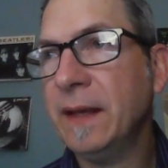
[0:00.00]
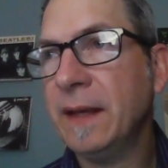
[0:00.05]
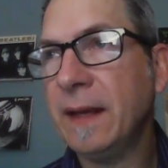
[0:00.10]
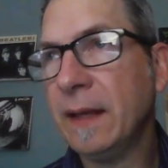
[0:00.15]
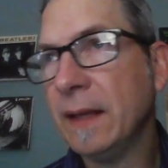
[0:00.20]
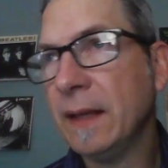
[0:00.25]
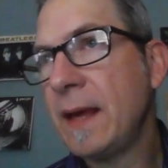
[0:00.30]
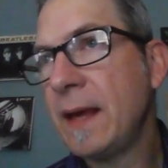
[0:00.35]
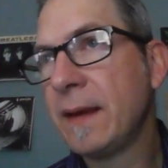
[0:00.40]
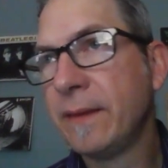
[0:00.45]

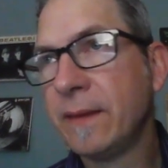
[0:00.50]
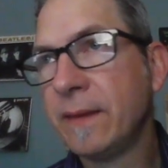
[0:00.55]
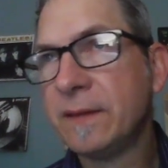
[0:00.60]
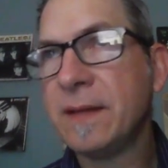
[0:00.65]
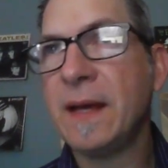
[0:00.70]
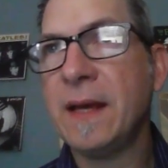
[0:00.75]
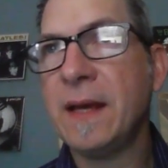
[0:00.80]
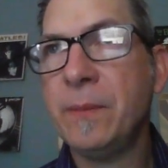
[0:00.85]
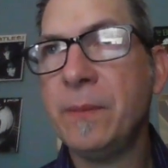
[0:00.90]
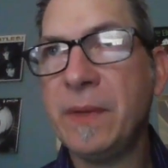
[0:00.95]
a lot of the
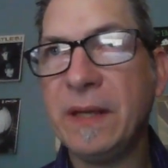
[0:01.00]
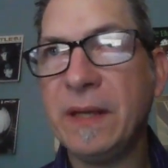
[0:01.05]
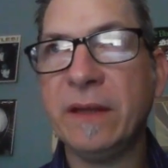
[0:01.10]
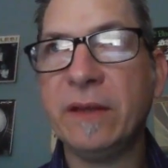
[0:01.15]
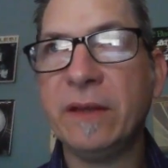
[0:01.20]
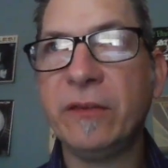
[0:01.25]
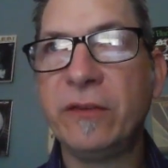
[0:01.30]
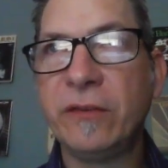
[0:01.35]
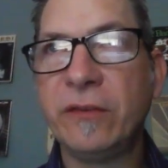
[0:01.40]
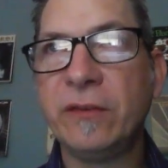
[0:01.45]
time
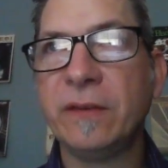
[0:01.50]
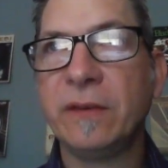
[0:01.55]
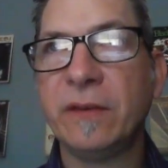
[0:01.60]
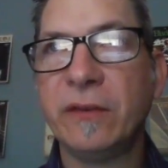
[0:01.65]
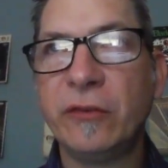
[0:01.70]
is